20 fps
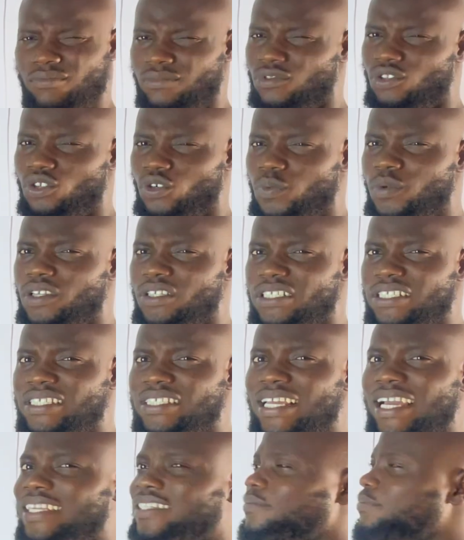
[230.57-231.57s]
Do we
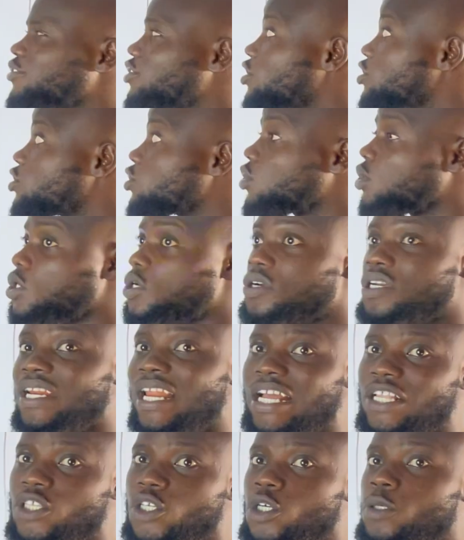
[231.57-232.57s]
understand? Because chlorine
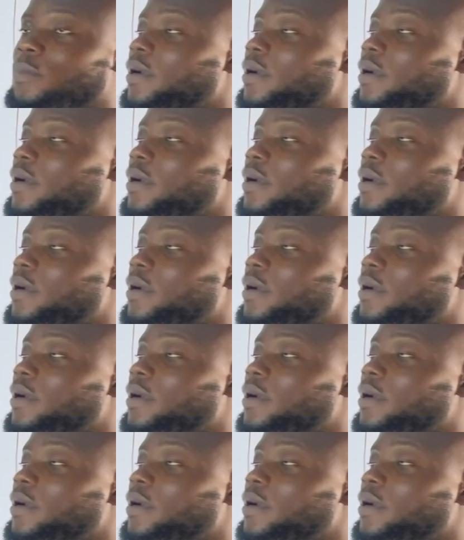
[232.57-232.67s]
atom